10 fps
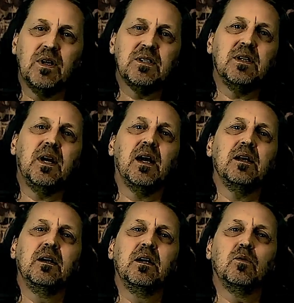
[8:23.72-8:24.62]
once
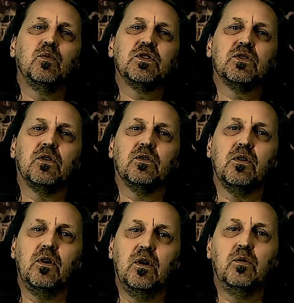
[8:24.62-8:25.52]
again, we start
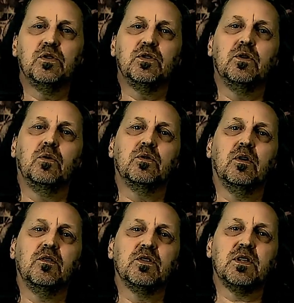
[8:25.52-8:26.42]
on the lowest note
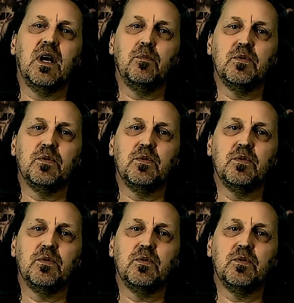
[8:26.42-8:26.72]
of the scale